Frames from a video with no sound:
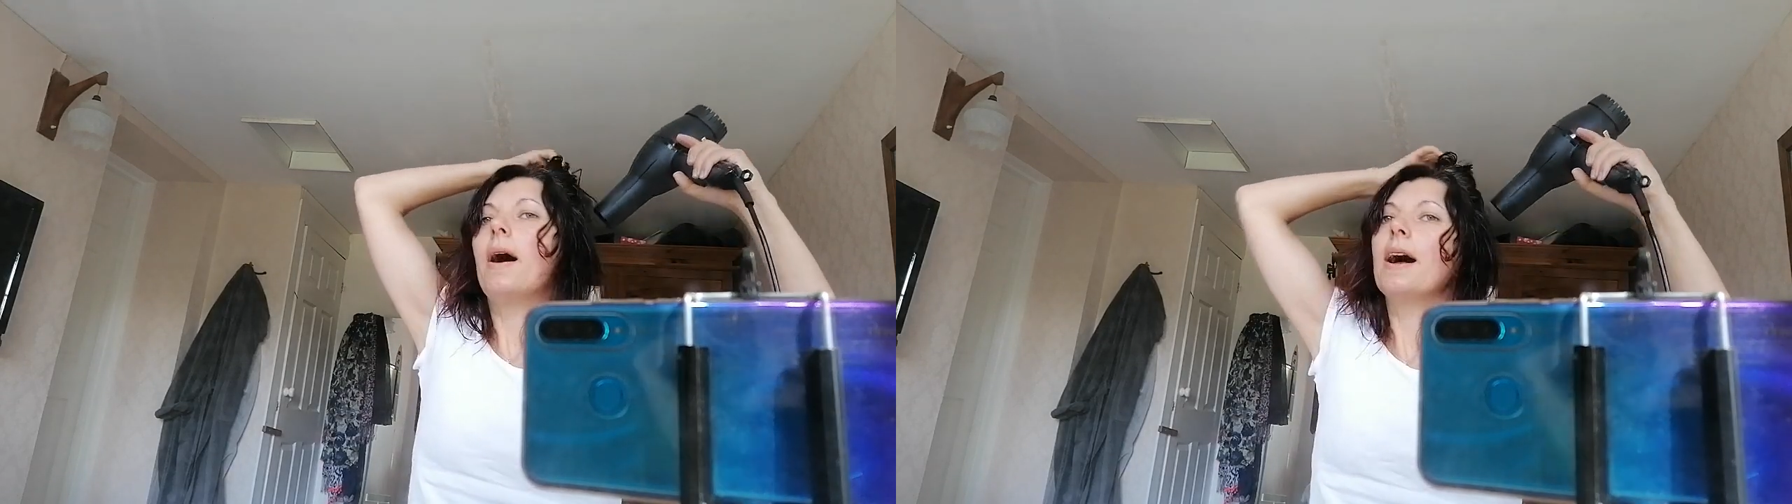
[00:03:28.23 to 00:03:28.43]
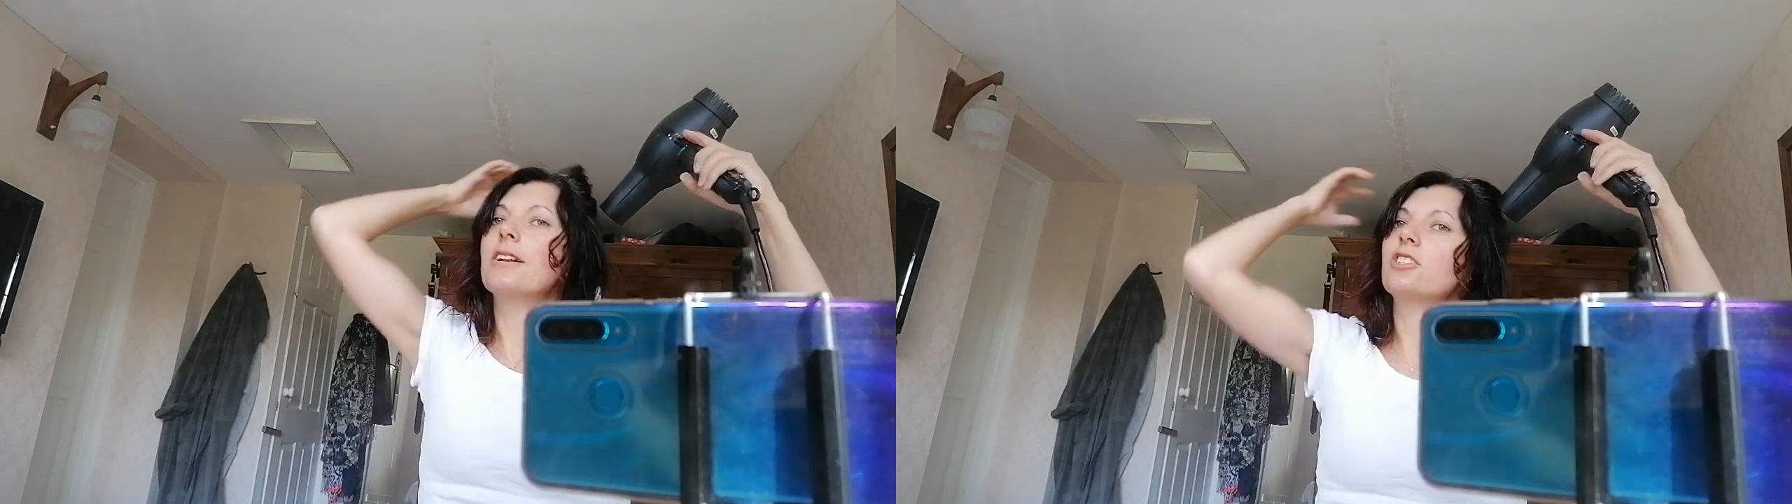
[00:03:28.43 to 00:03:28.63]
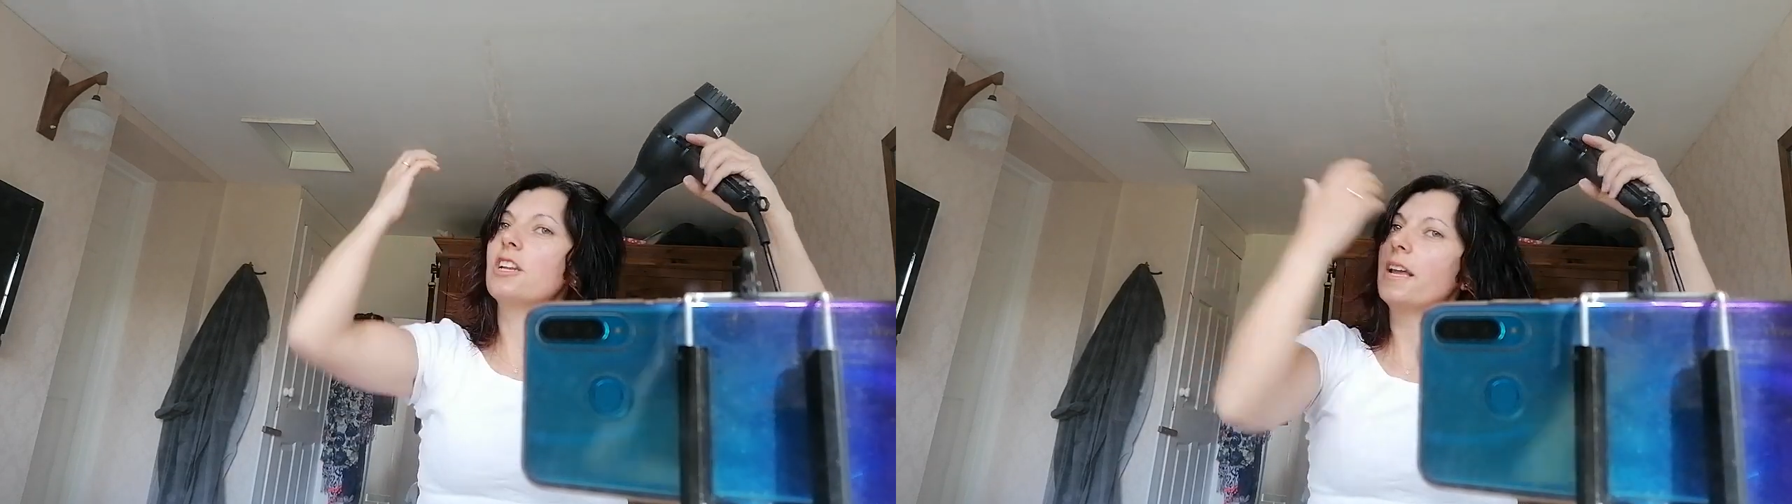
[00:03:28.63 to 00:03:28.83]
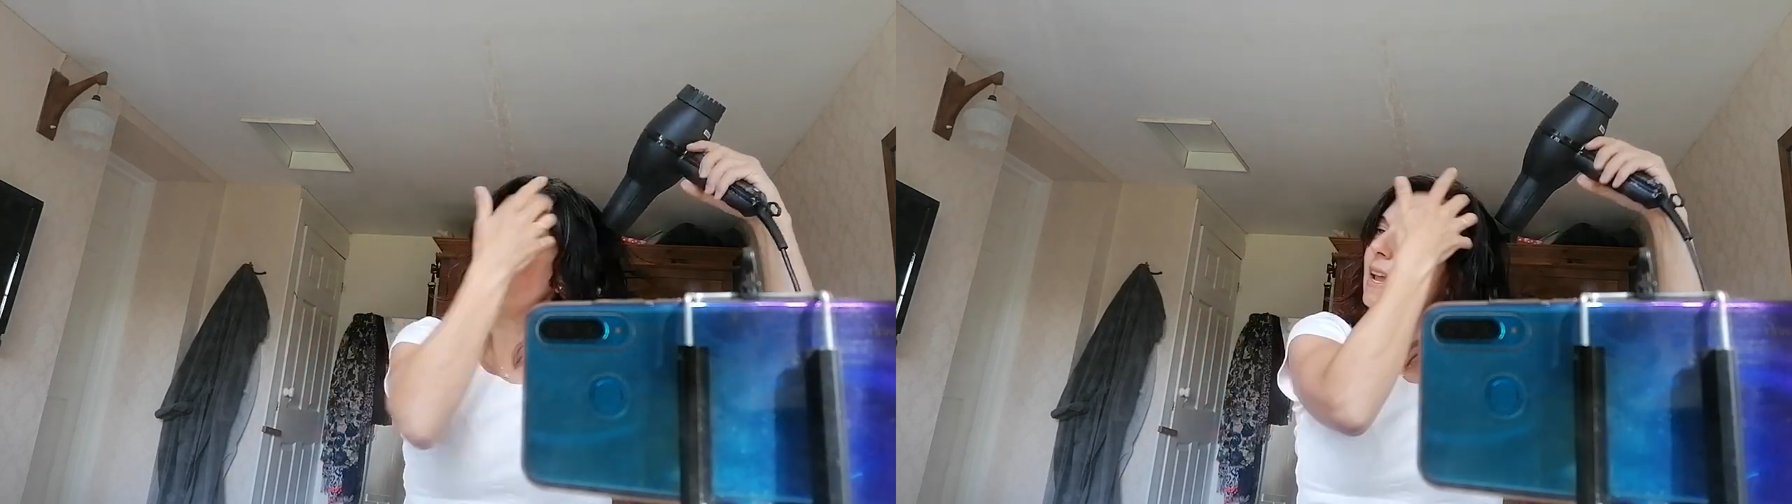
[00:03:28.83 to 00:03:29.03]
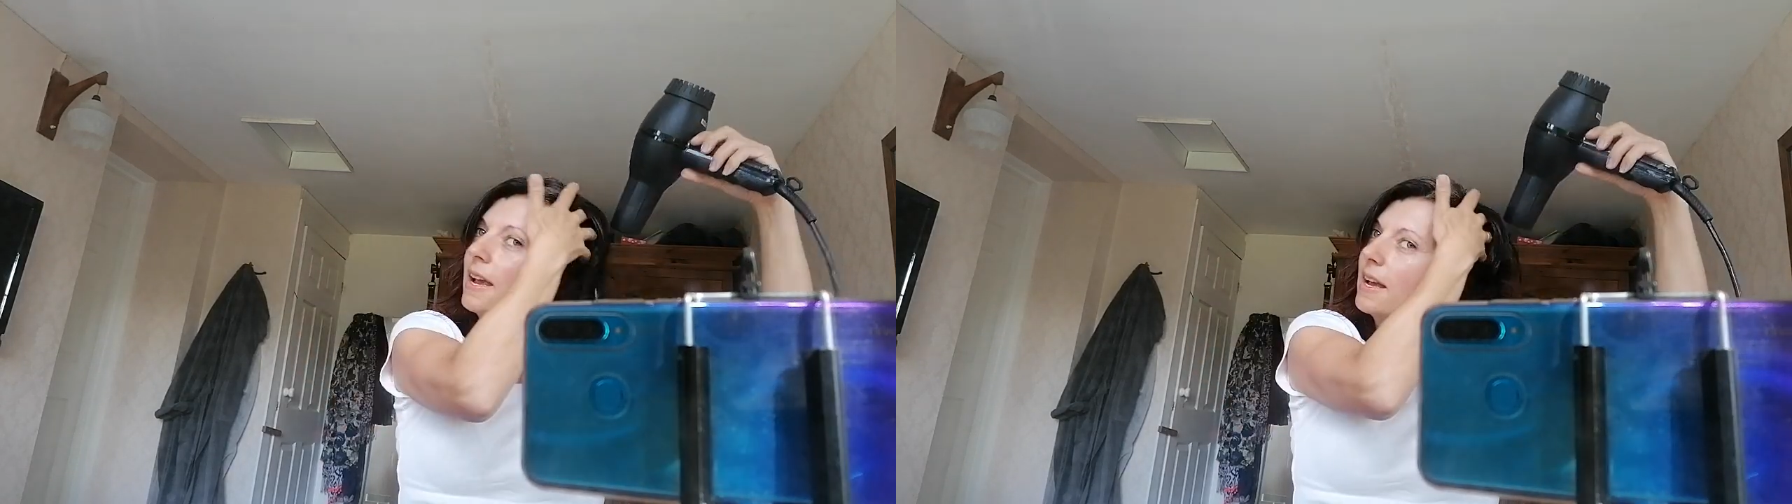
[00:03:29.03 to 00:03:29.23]

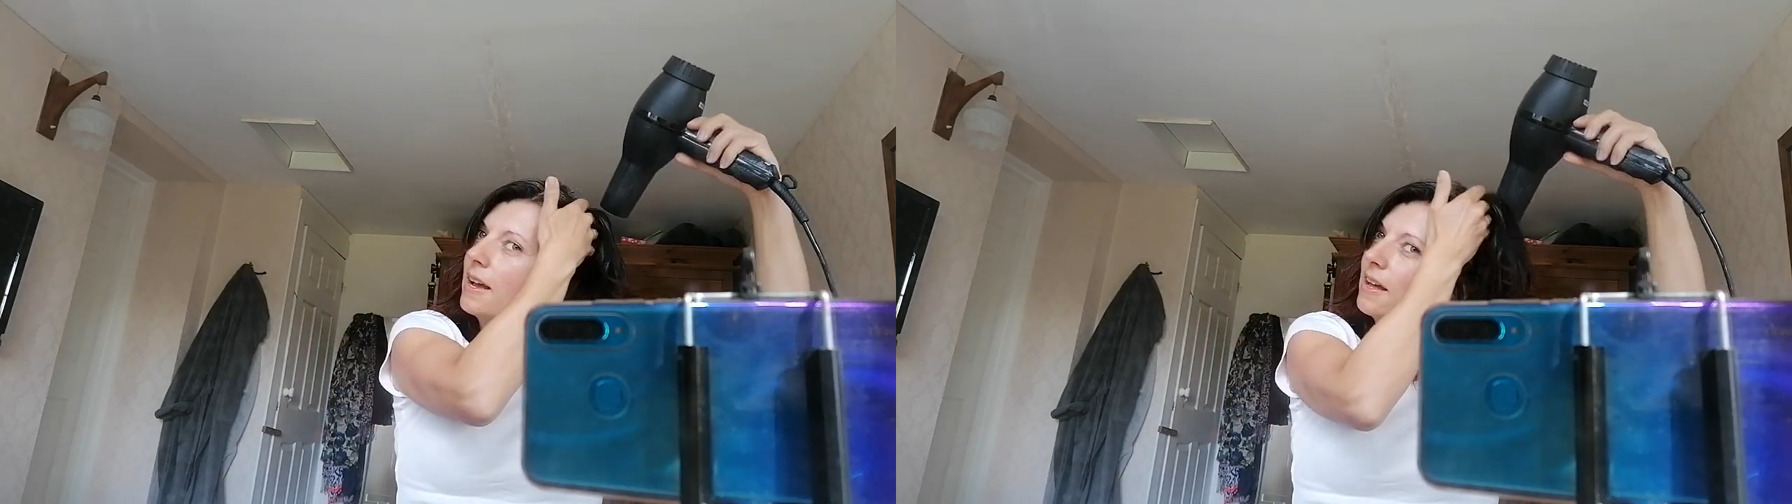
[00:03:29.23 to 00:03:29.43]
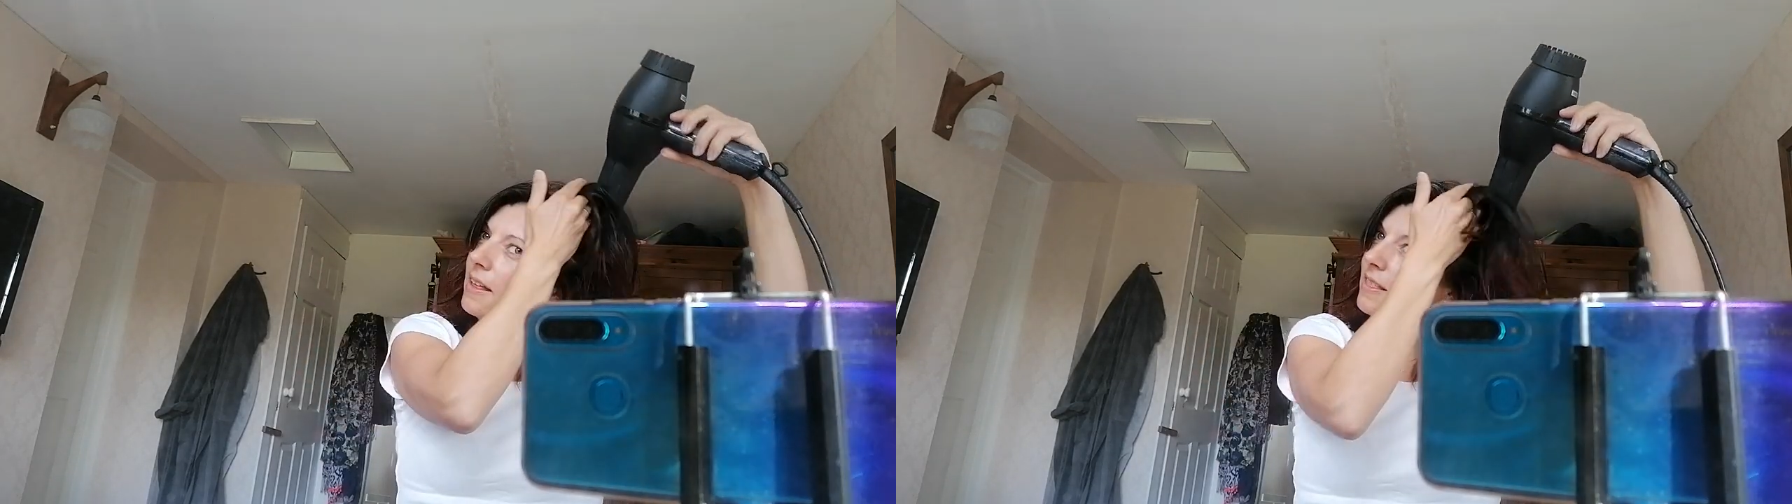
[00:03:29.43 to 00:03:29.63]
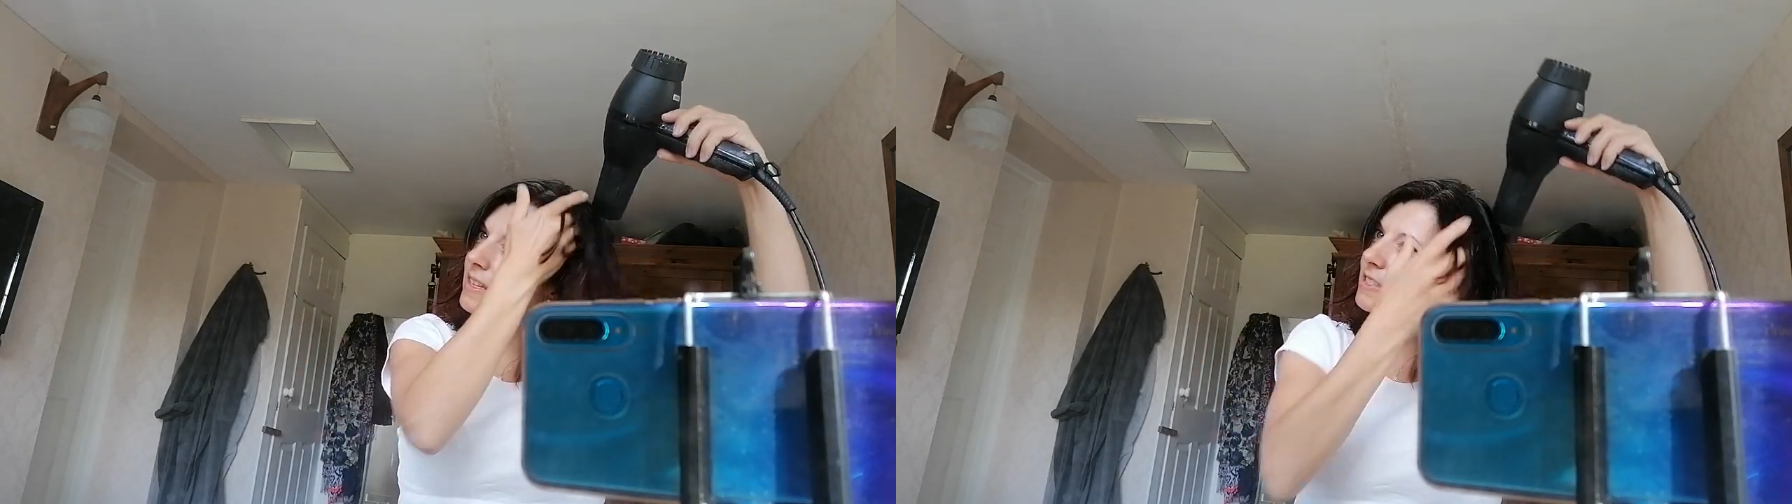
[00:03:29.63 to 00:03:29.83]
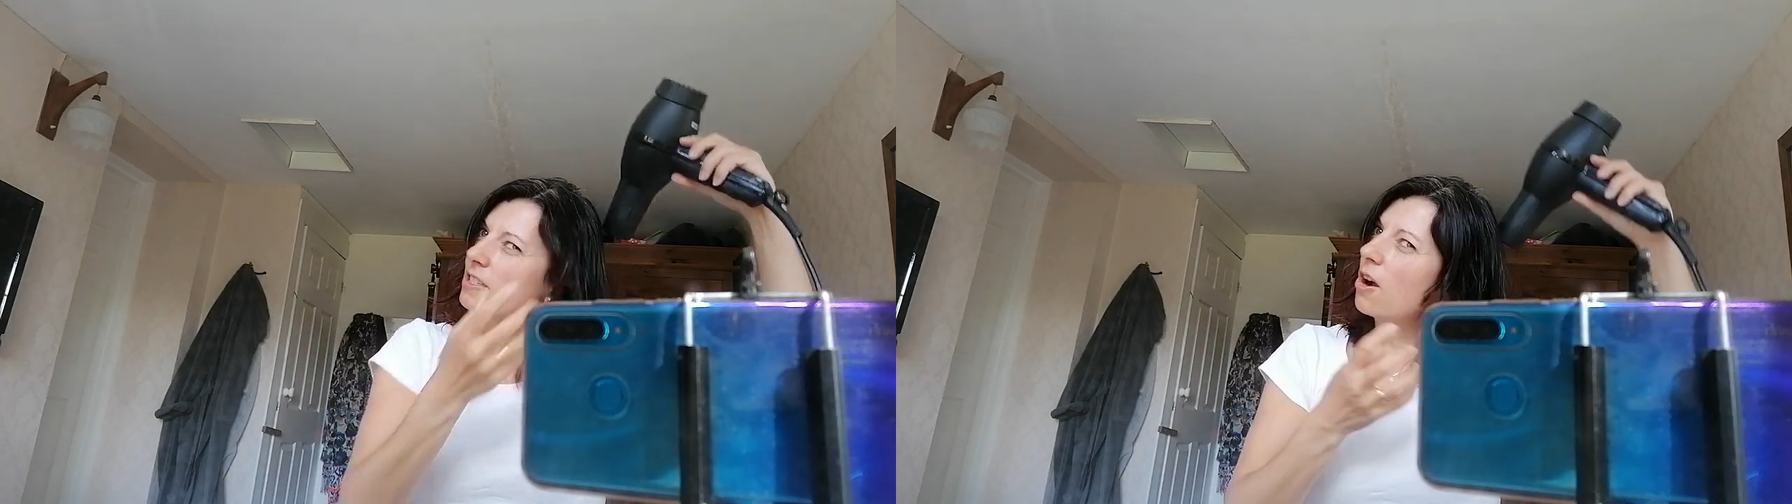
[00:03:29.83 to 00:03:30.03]
Actually, this